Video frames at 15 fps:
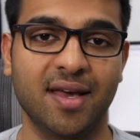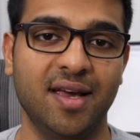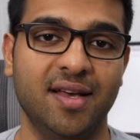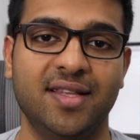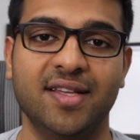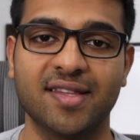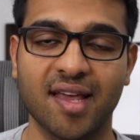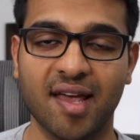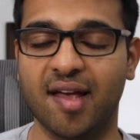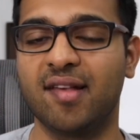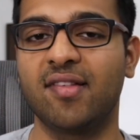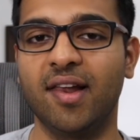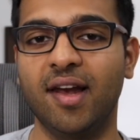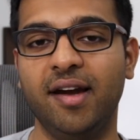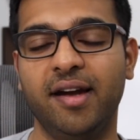is its
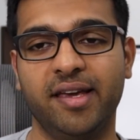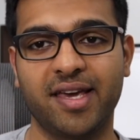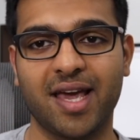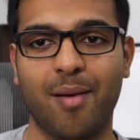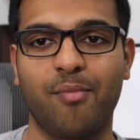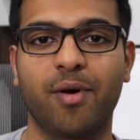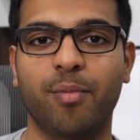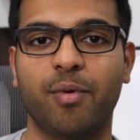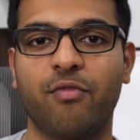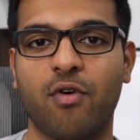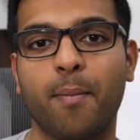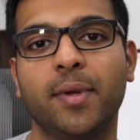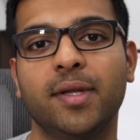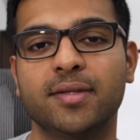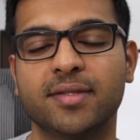excellent camera
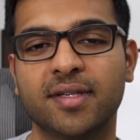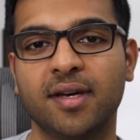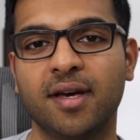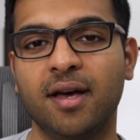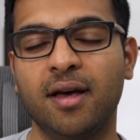performance.